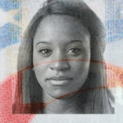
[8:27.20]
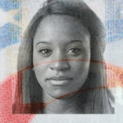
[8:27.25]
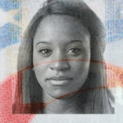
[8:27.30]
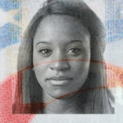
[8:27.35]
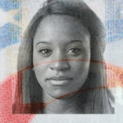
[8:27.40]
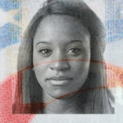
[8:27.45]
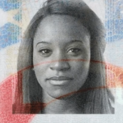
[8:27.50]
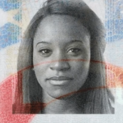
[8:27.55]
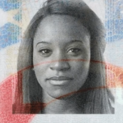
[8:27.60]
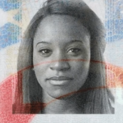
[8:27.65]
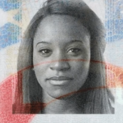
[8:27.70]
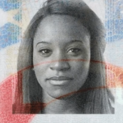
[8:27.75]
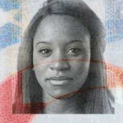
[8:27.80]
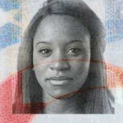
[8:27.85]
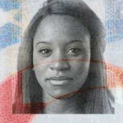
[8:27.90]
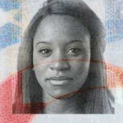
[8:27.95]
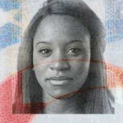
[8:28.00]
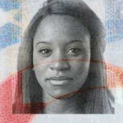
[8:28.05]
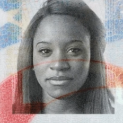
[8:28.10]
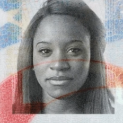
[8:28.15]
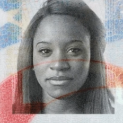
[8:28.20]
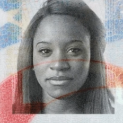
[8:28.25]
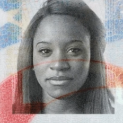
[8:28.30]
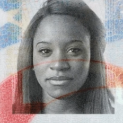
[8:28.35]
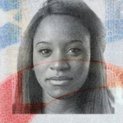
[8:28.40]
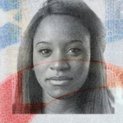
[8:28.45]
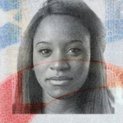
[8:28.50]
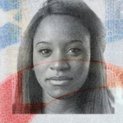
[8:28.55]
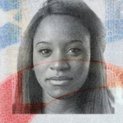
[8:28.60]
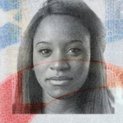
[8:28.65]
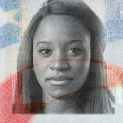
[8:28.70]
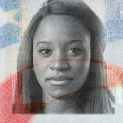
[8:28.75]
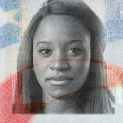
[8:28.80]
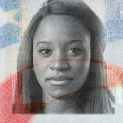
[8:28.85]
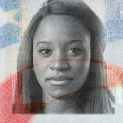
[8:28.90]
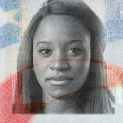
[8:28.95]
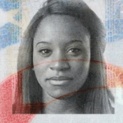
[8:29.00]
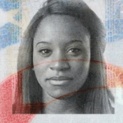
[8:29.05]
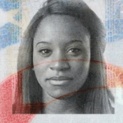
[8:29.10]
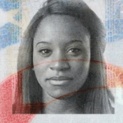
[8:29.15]

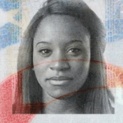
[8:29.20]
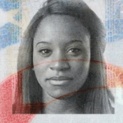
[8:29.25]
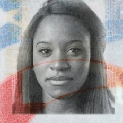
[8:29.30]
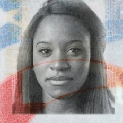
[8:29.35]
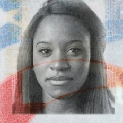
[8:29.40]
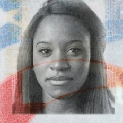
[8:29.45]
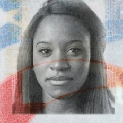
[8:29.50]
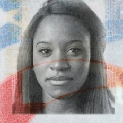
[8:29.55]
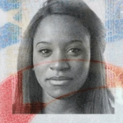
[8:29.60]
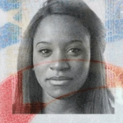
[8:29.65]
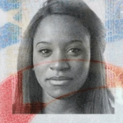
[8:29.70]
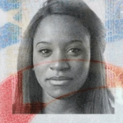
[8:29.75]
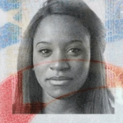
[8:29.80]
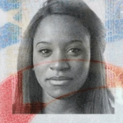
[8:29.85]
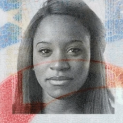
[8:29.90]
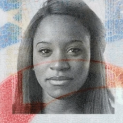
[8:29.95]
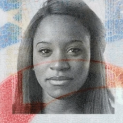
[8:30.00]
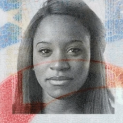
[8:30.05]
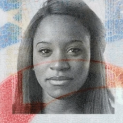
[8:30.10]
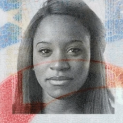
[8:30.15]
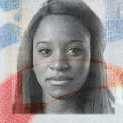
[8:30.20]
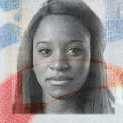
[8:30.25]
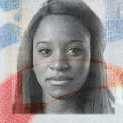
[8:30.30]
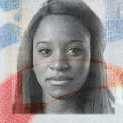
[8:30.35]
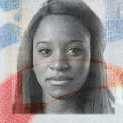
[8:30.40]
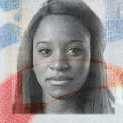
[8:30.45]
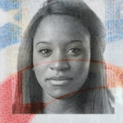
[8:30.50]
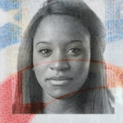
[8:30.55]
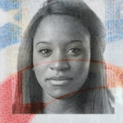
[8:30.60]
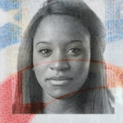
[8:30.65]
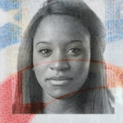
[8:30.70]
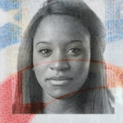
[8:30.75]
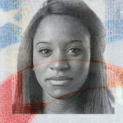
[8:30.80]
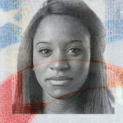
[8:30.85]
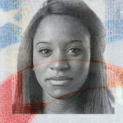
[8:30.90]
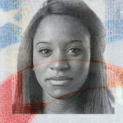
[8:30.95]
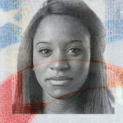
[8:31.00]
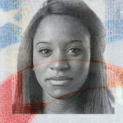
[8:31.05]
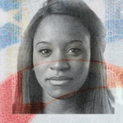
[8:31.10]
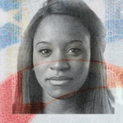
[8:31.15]

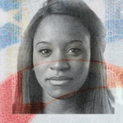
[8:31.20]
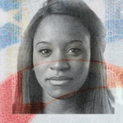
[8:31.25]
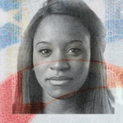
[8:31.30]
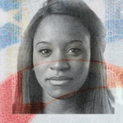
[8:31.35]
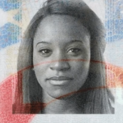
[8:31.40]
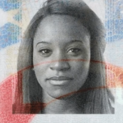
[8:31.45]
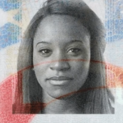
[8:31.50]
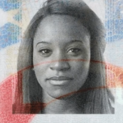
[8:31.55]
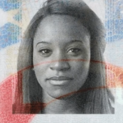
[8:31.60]
(silence)